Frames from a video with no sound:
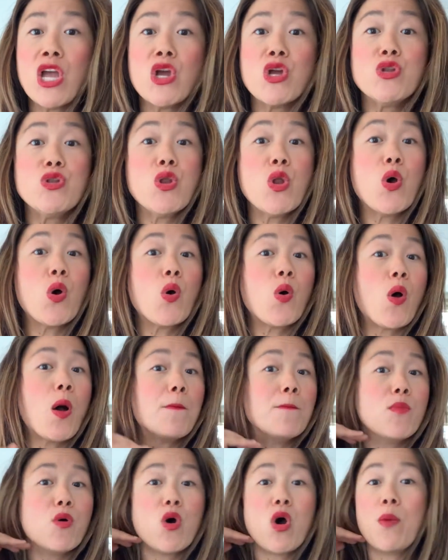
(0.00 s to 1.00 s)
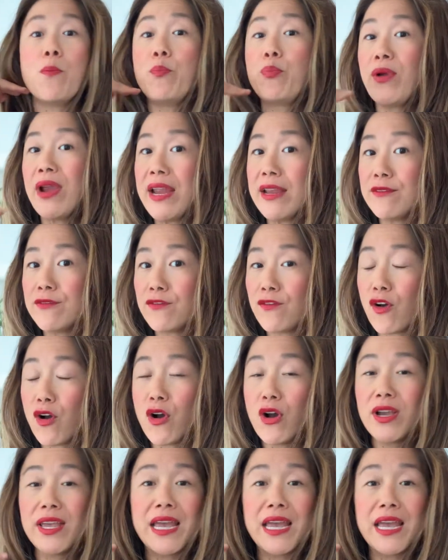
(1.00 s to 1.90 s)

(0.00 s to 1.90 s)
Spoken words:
No more brain fog